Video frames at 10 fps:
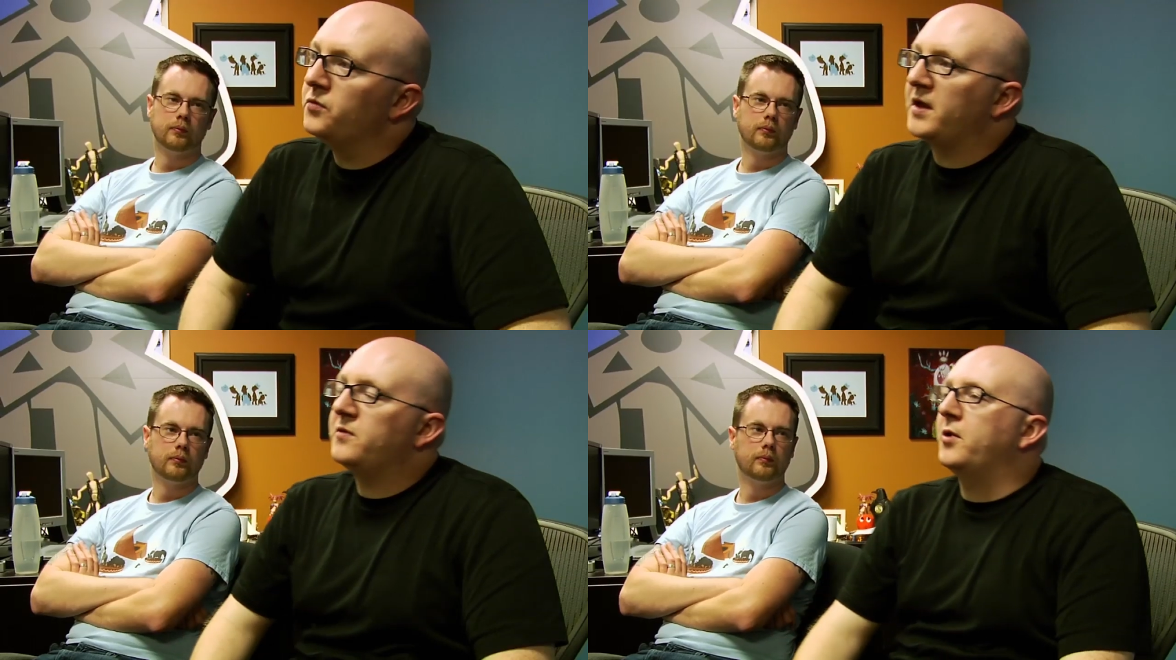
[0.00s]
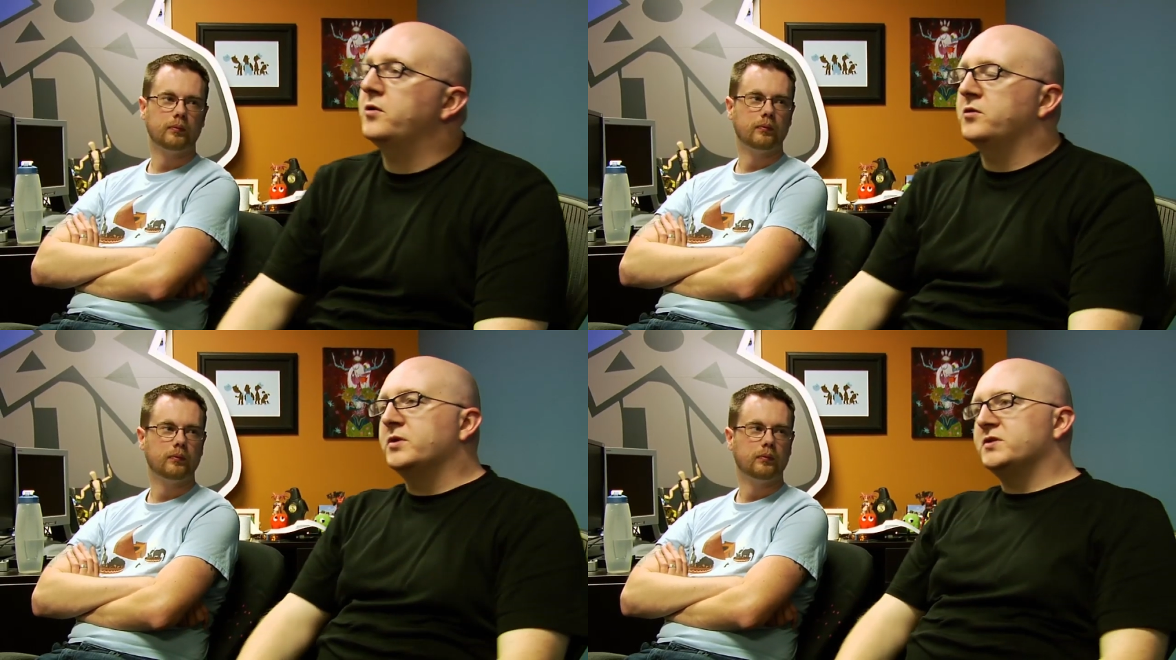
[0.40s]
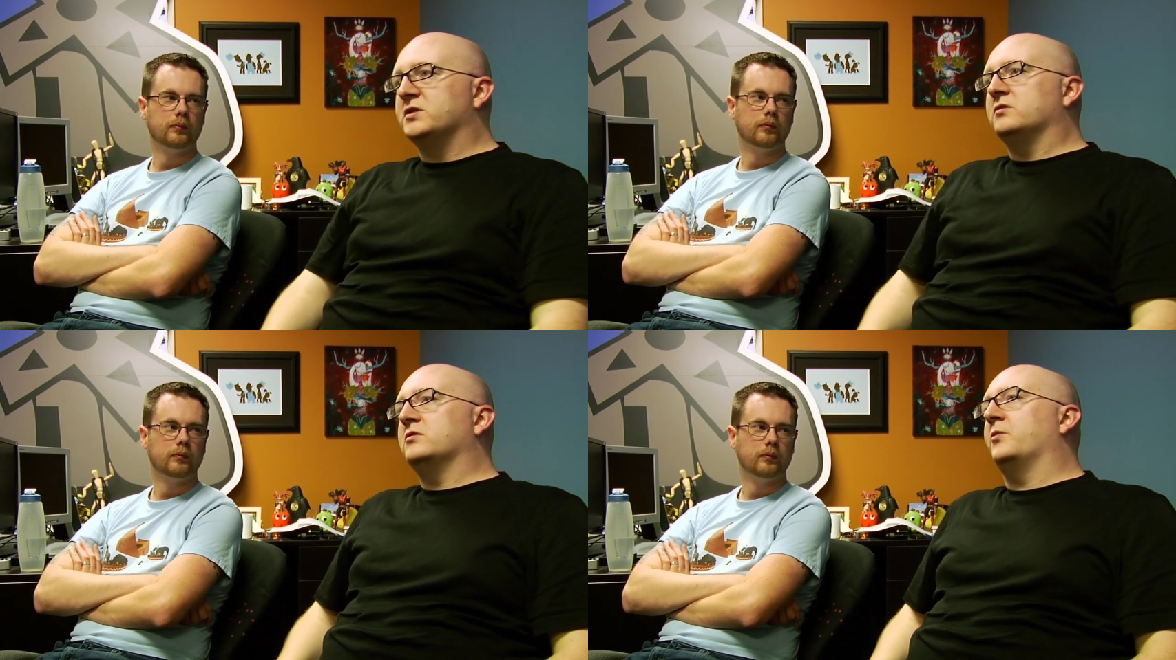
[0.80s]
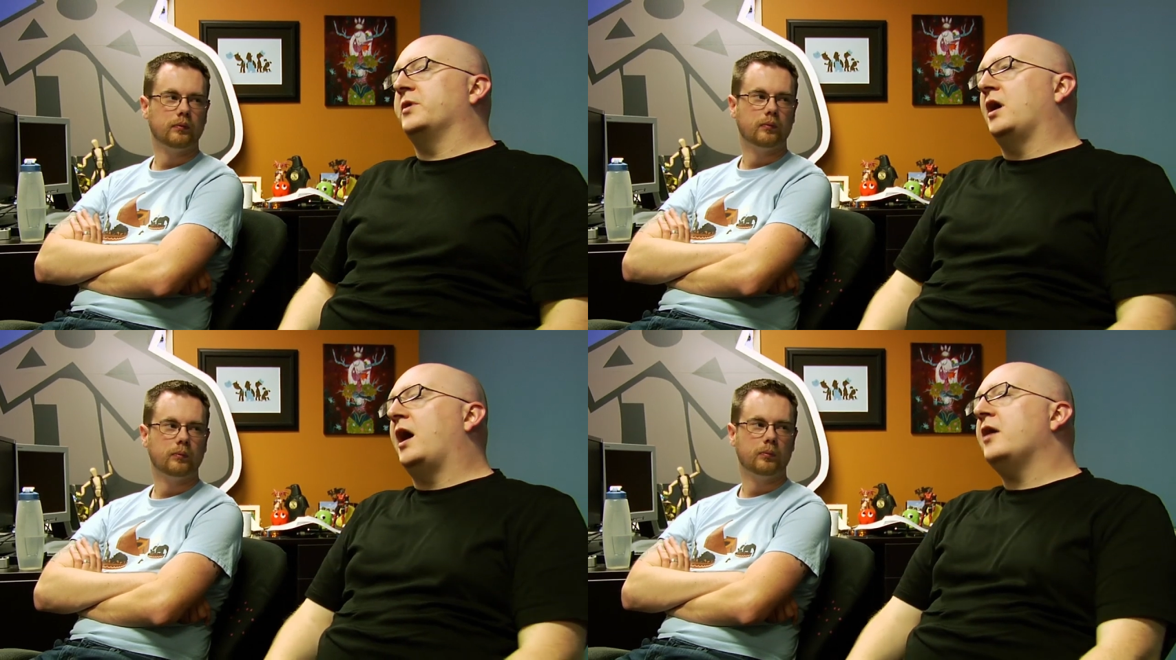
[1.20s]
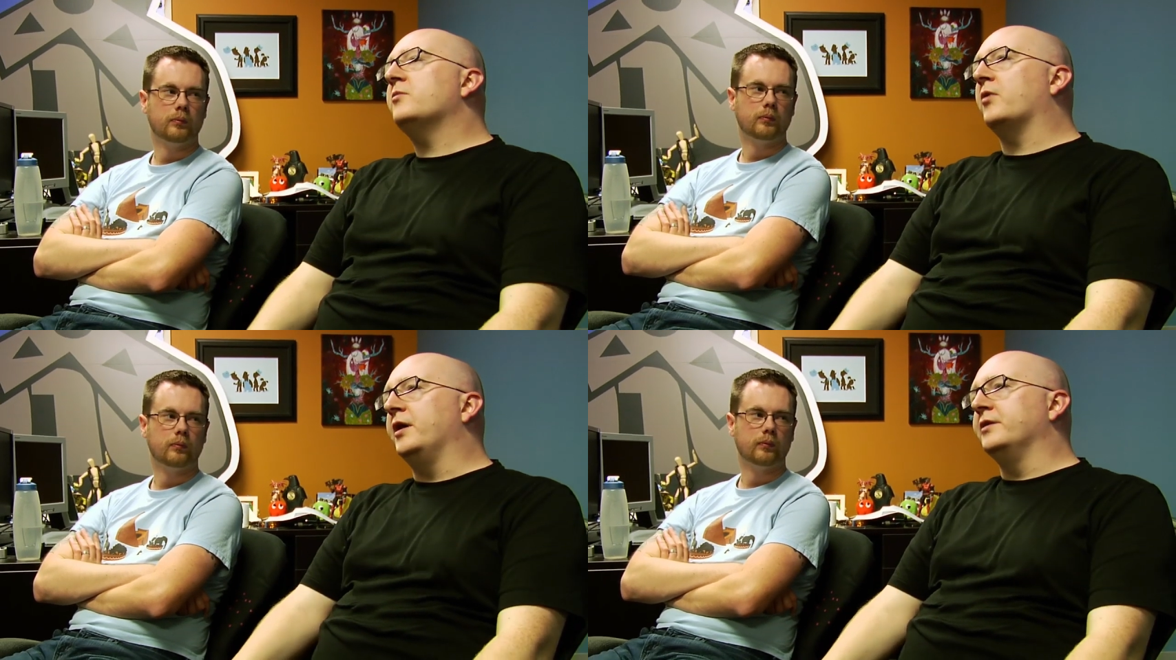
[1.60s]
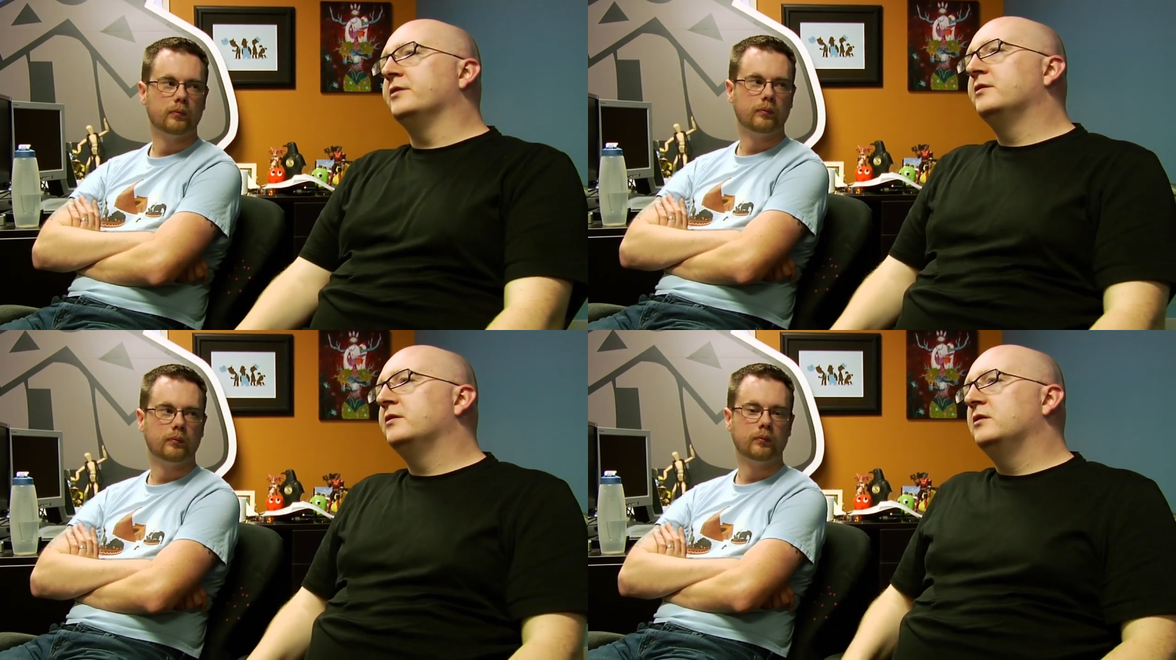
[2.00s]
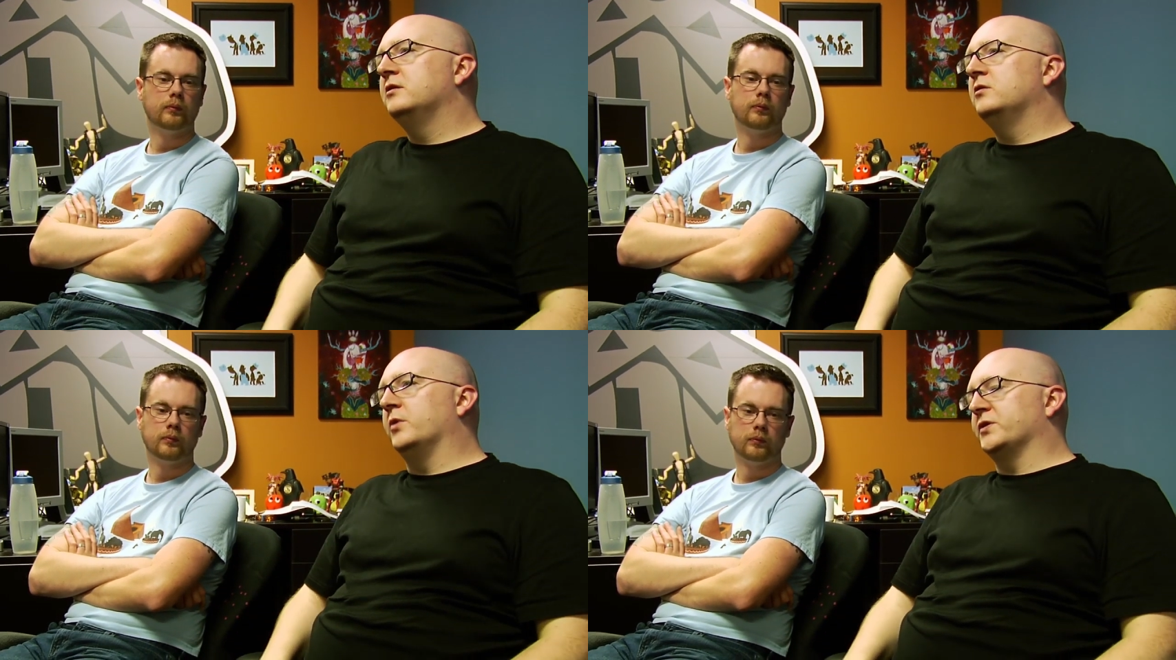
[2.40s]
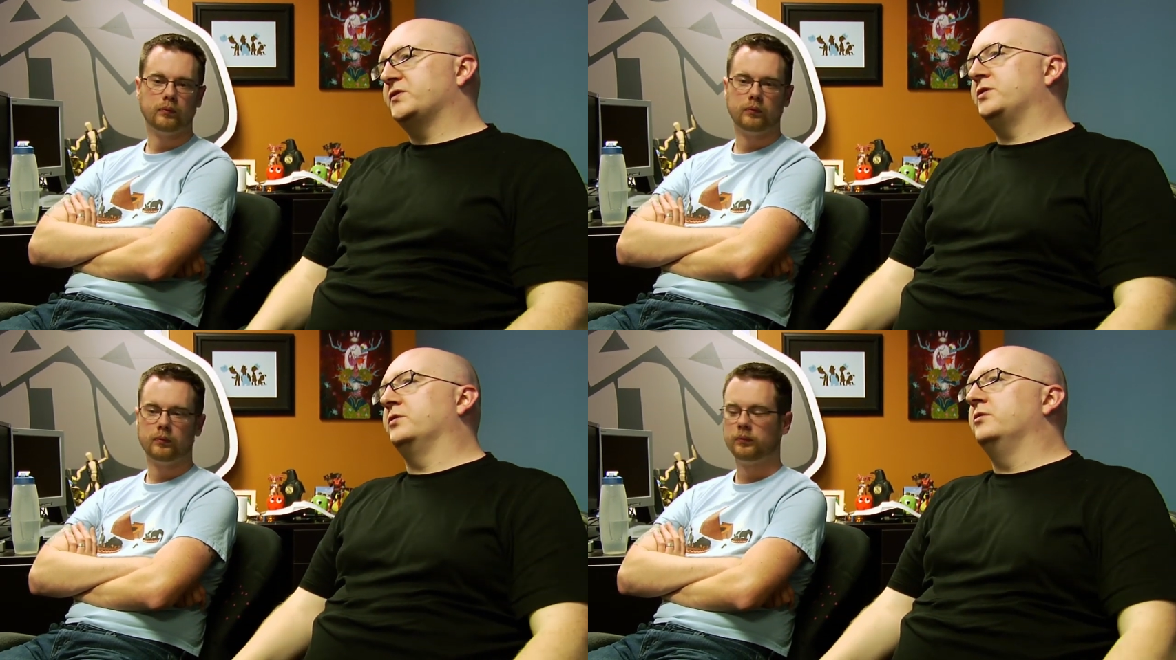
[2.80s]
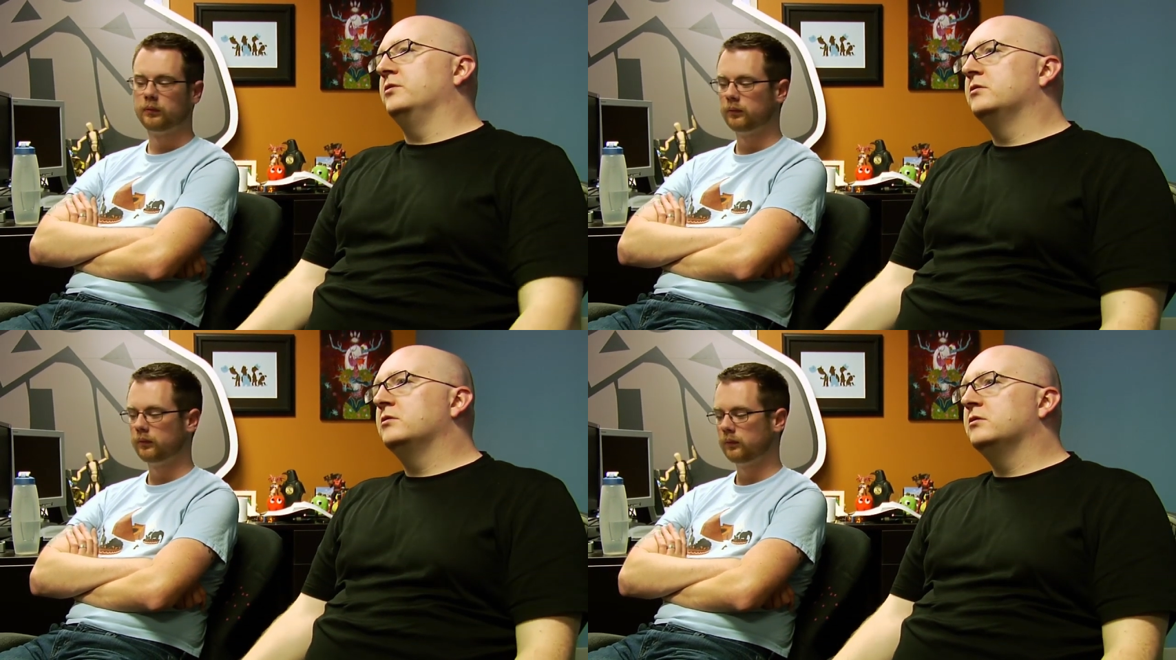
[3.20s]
Speaker 1: That's part of the reason that we hired Brian was to,